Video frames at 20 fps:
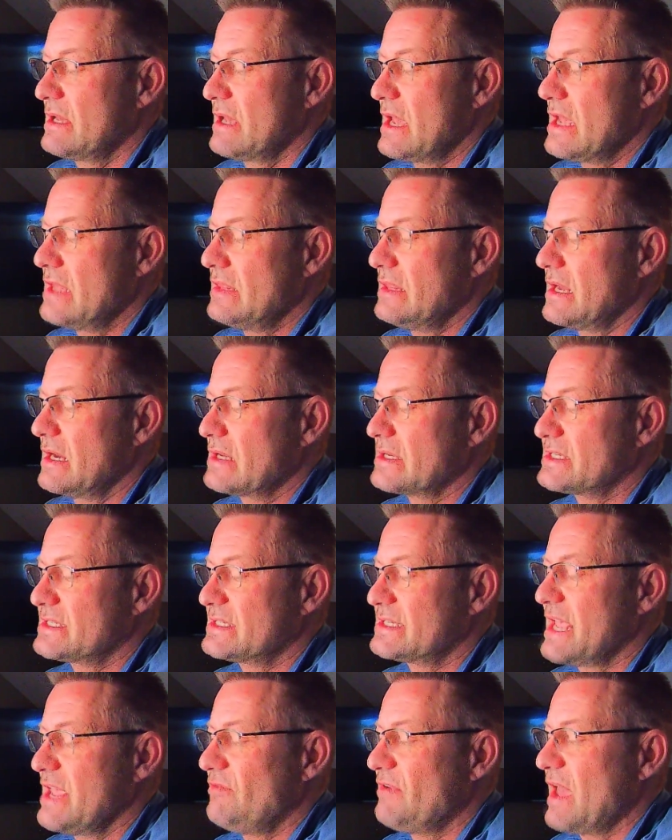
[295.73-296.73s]
and then a
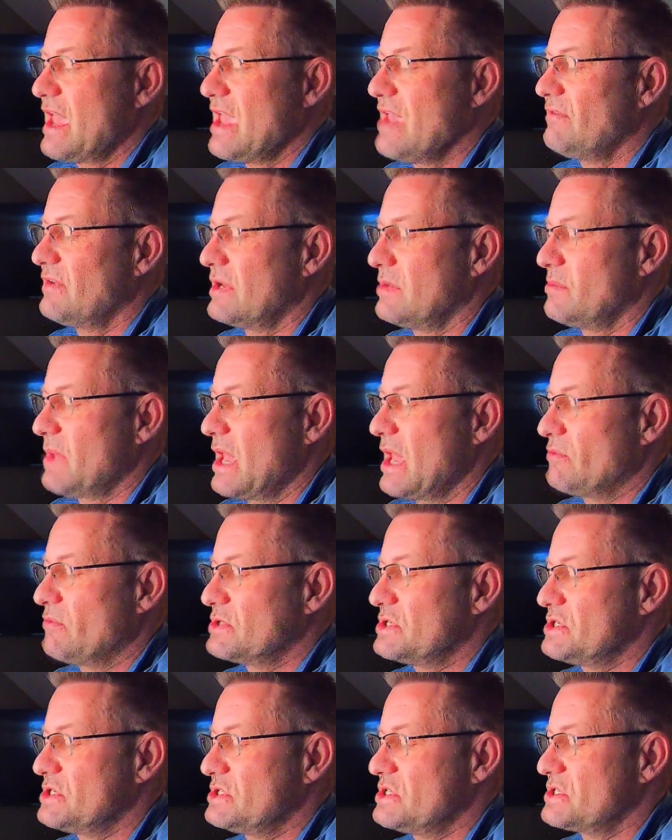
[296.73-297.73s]
safe haven demand,
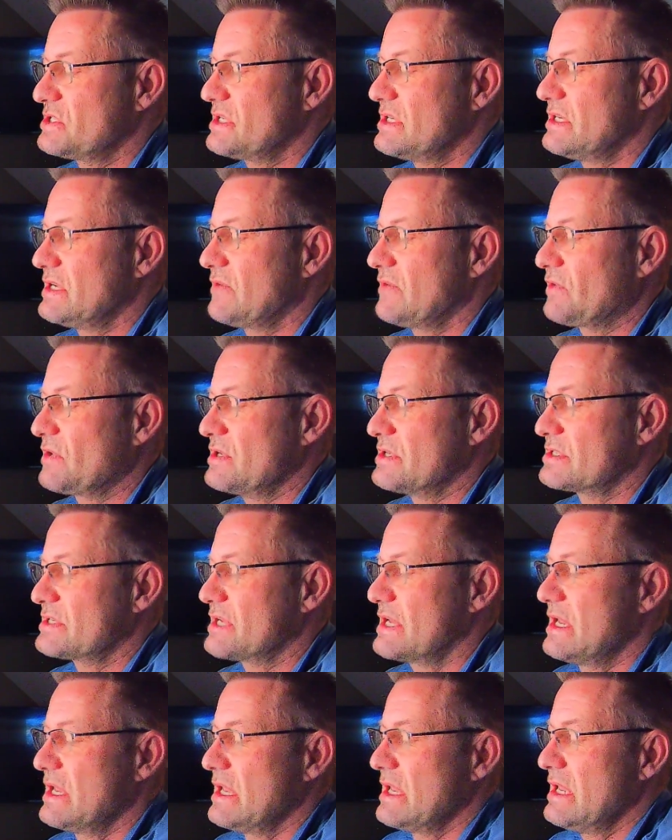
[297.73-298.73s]
which is just the difference
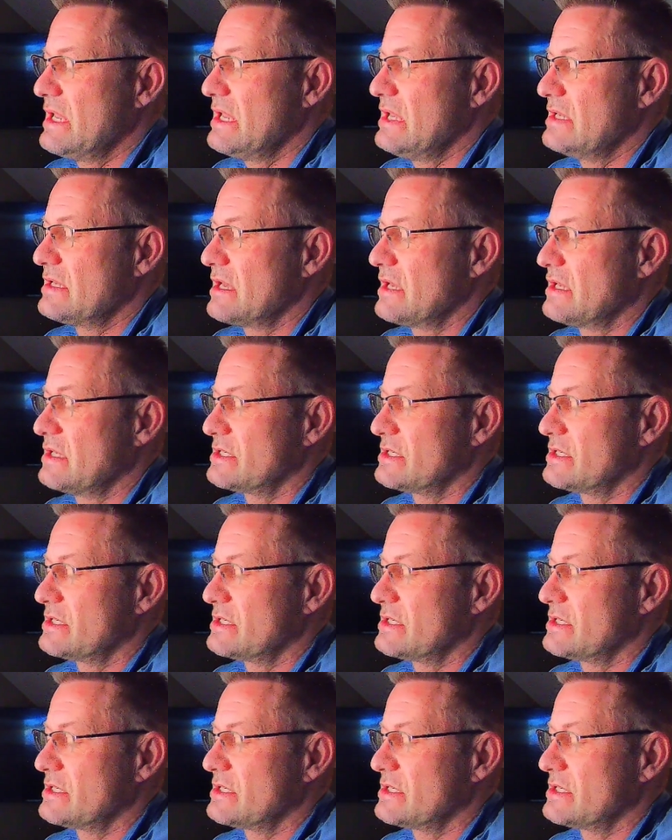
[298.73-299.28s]
in